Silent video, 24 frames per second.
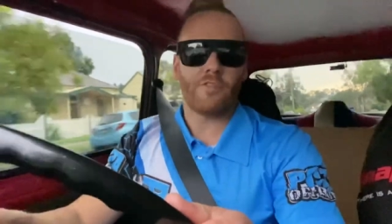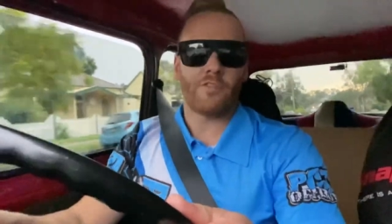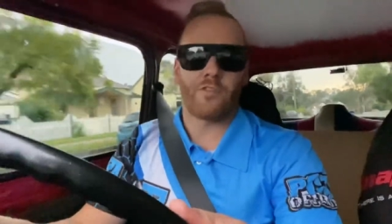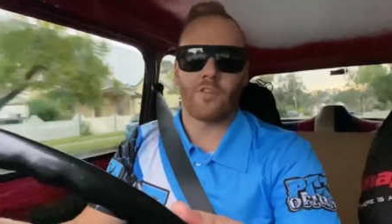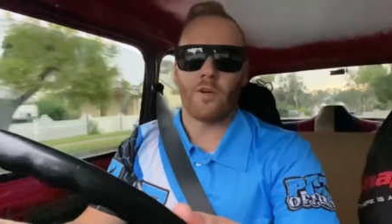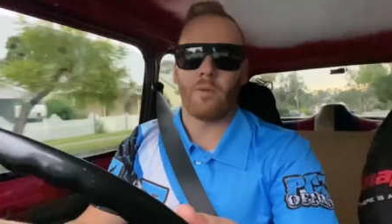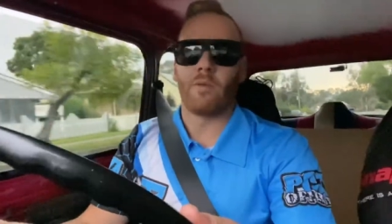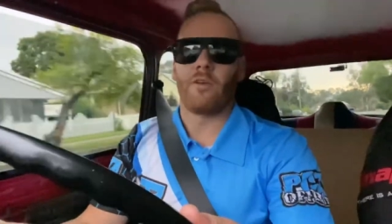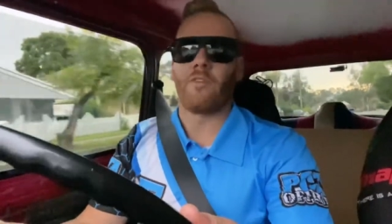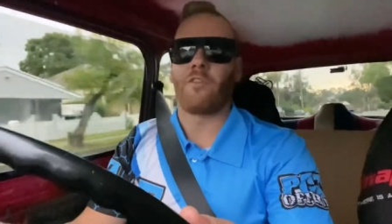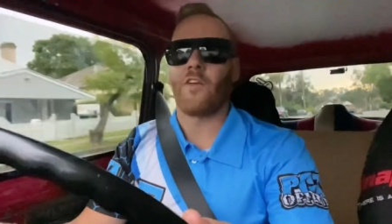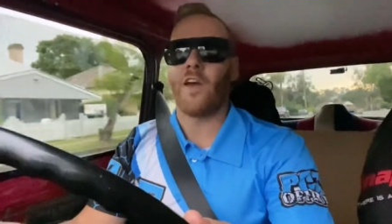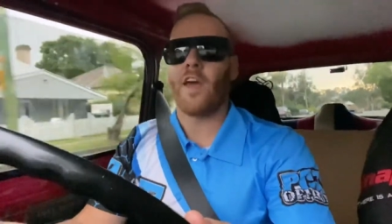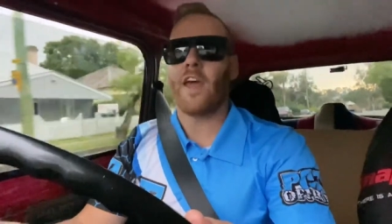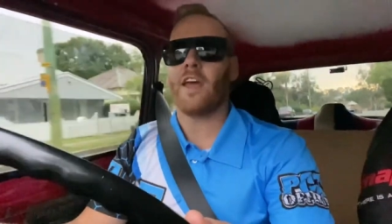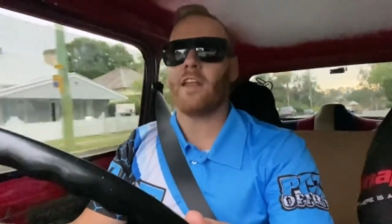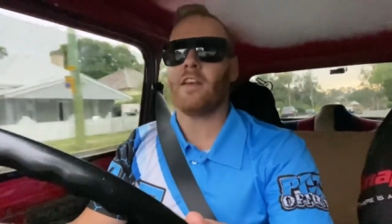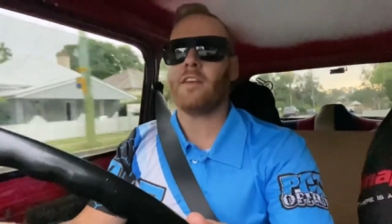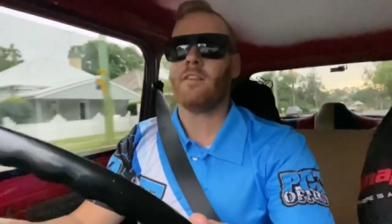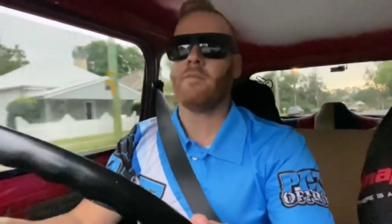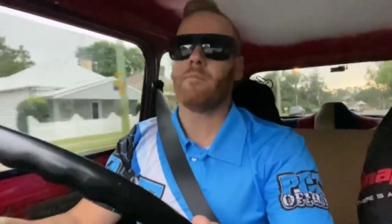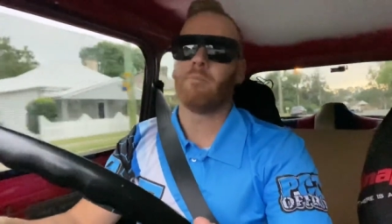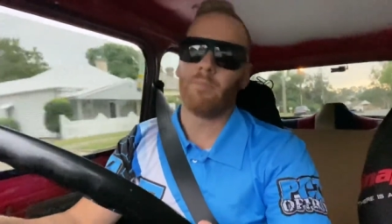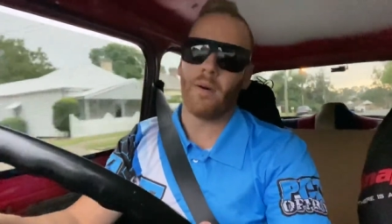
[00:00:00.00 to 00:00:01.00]
from the fan,
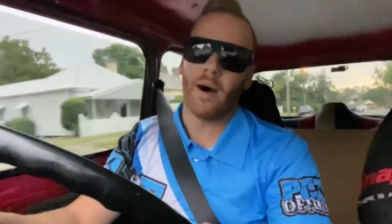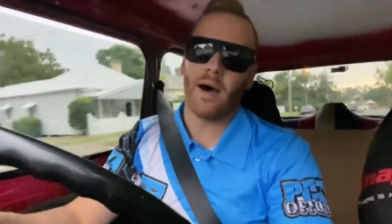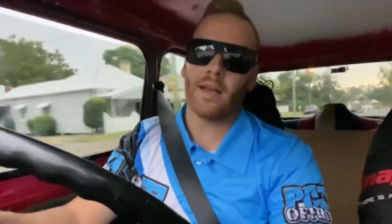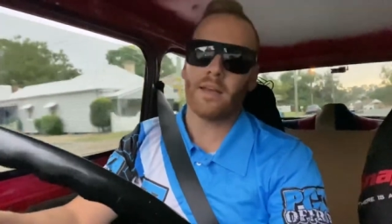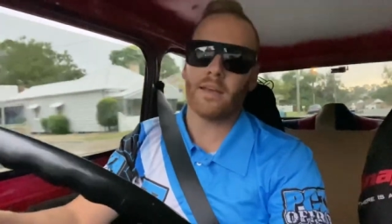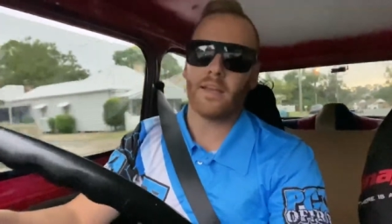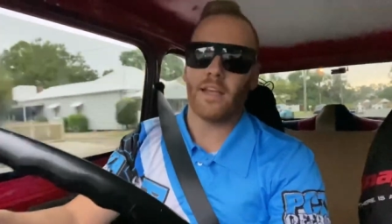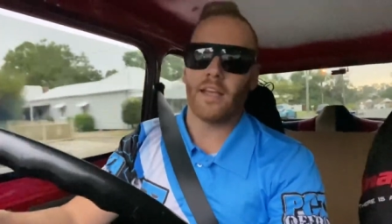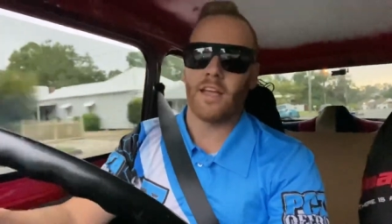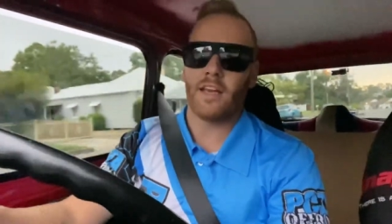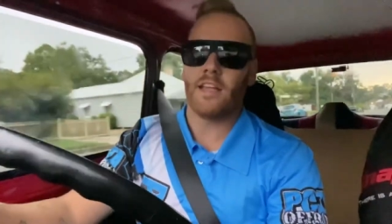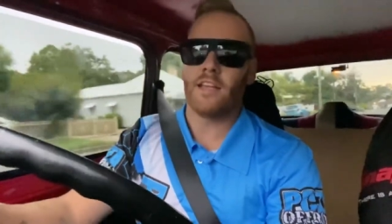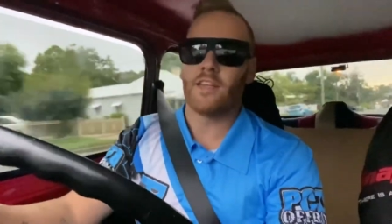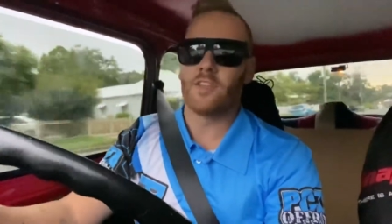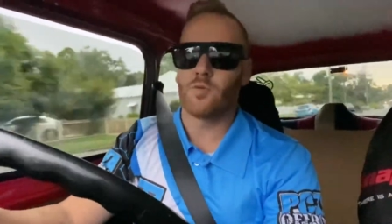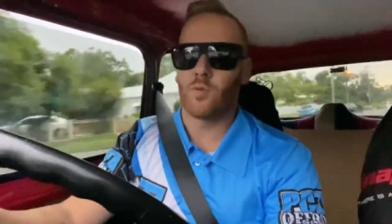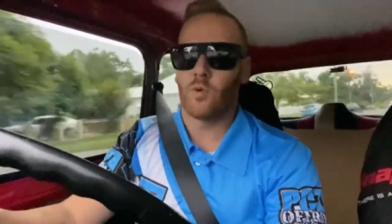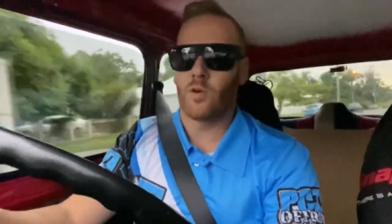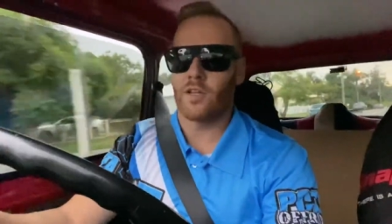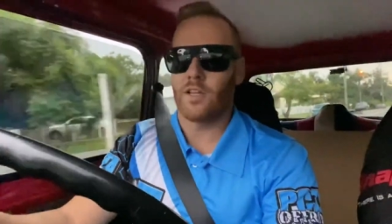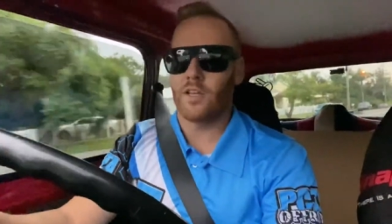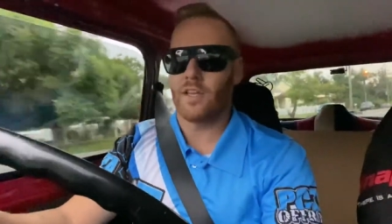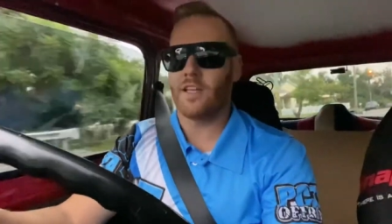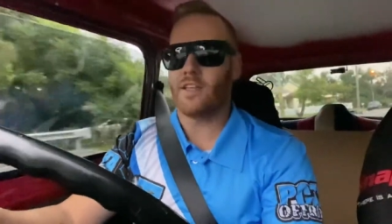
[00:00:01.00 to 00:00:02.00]
but it is
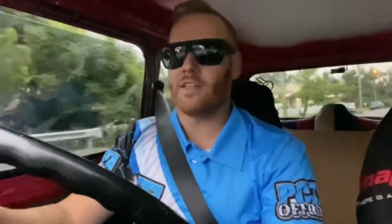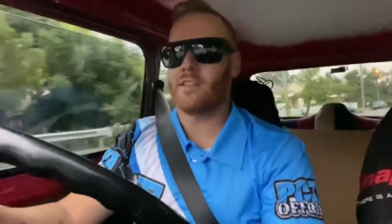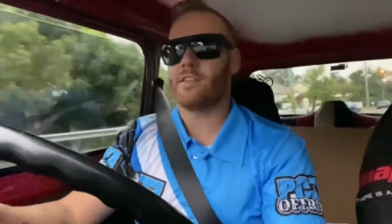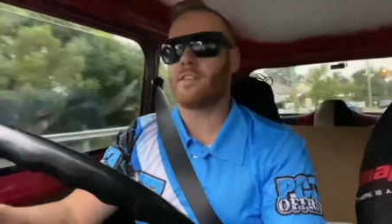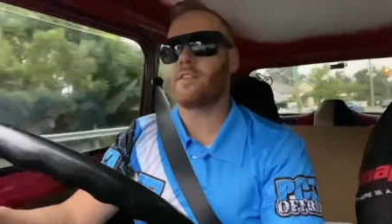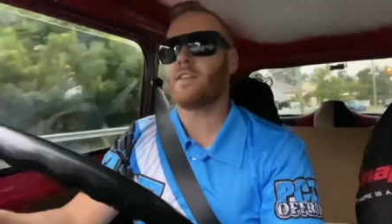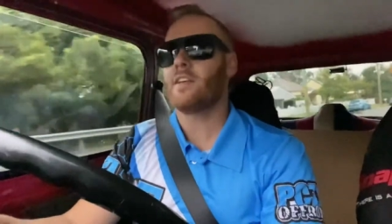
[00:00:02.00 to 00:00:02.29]
what it is.